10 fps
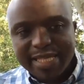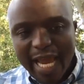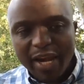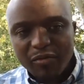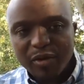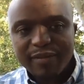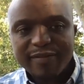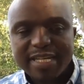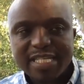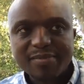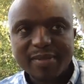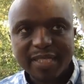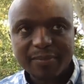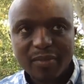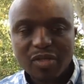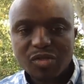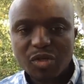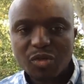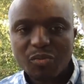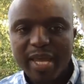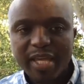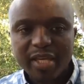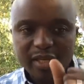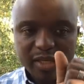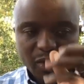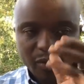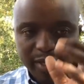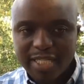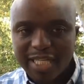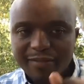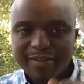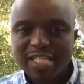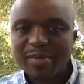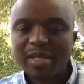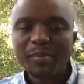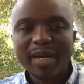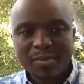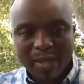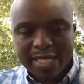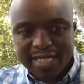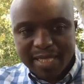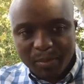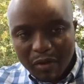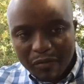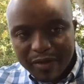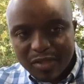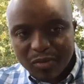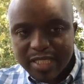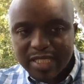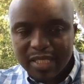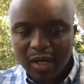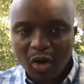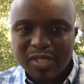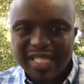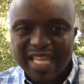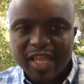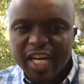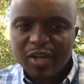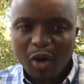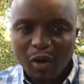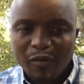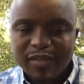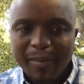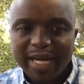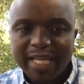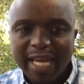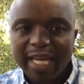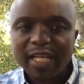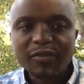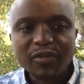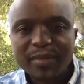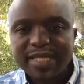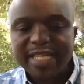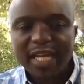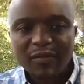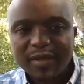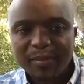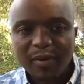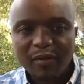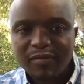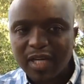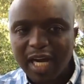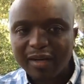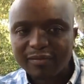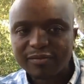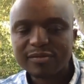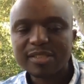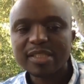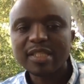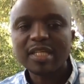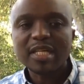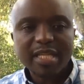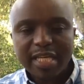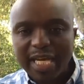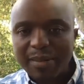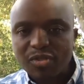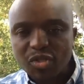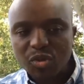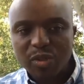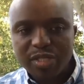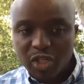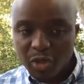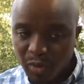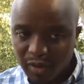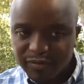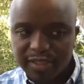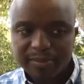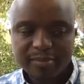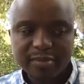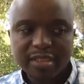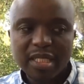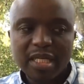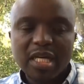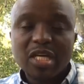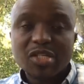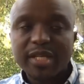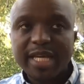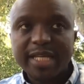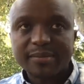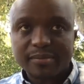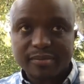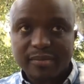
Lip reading: the end of your investment. So you make your initial investment plus a profit, which is almost a third of the money earned from the sale of the calf, that comes to you as your profit. So then,